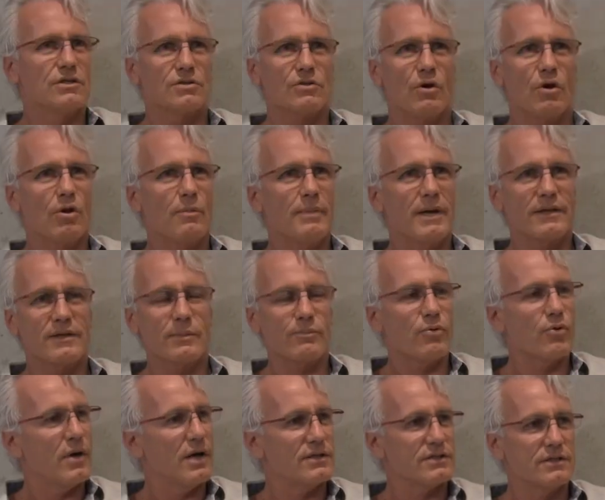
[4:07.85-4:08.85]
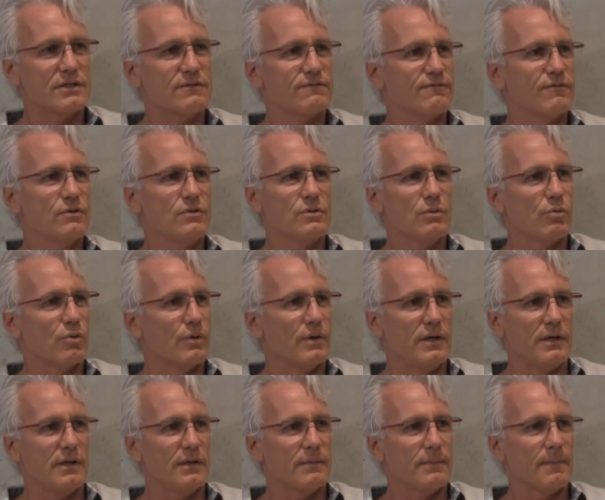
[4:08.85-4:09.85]
just all about the processed food that we're
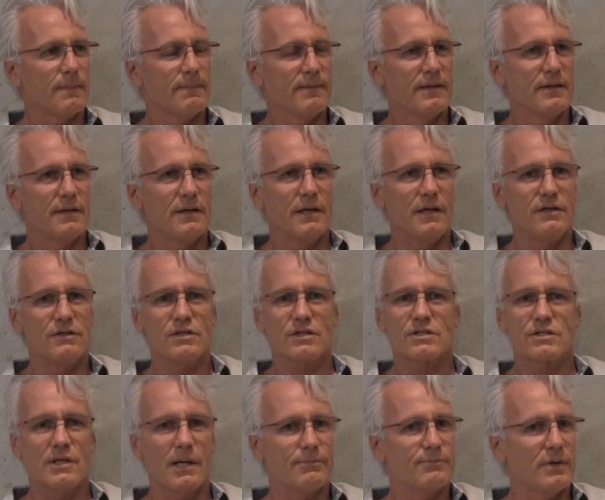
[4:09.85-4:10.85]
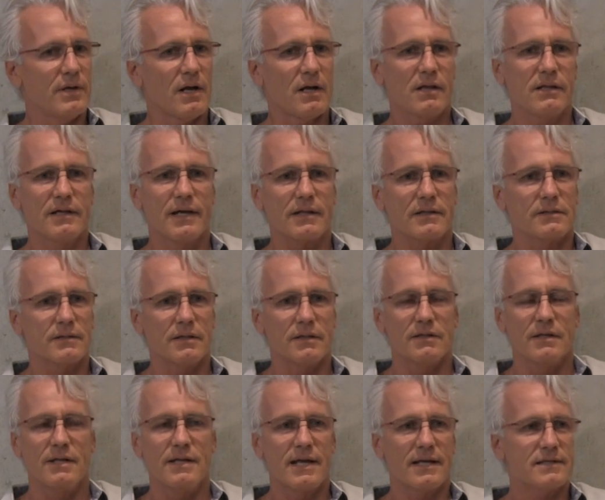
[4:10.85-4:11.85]
eating and just something clicked,
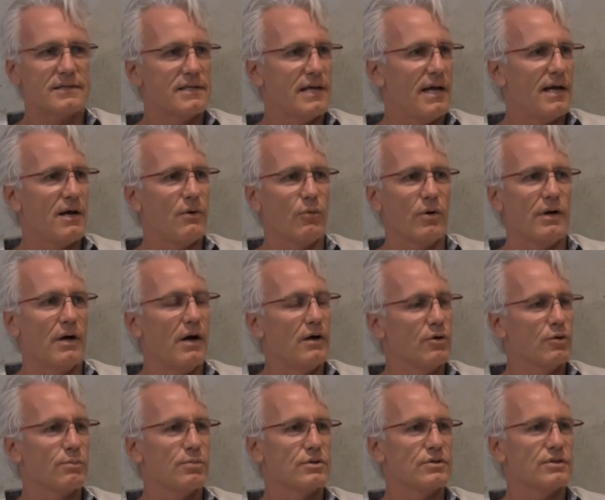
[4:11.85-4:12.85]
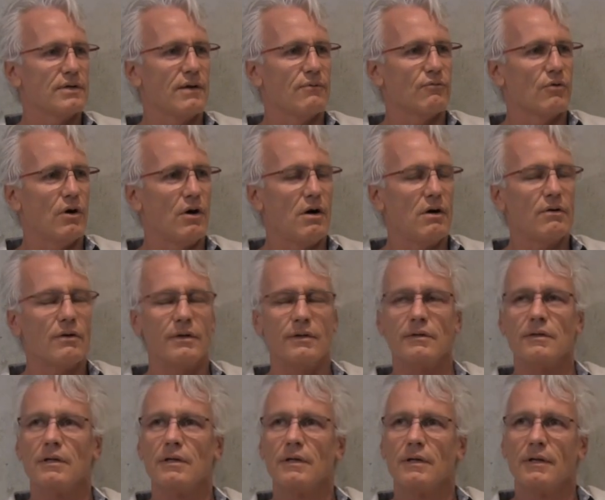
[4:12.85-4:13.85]
and the next day I went 100% raw,
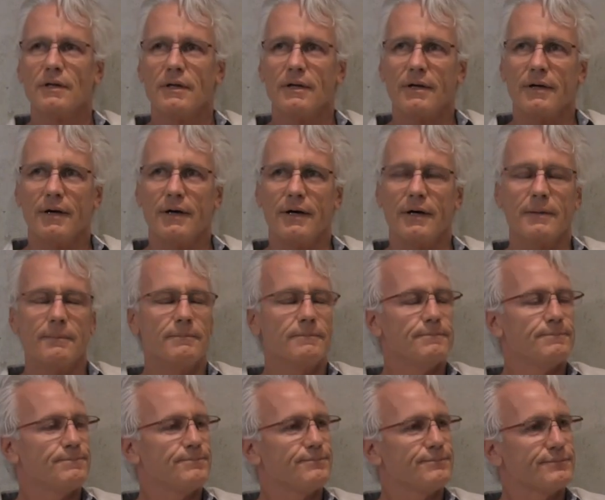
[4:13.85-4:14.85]
and um,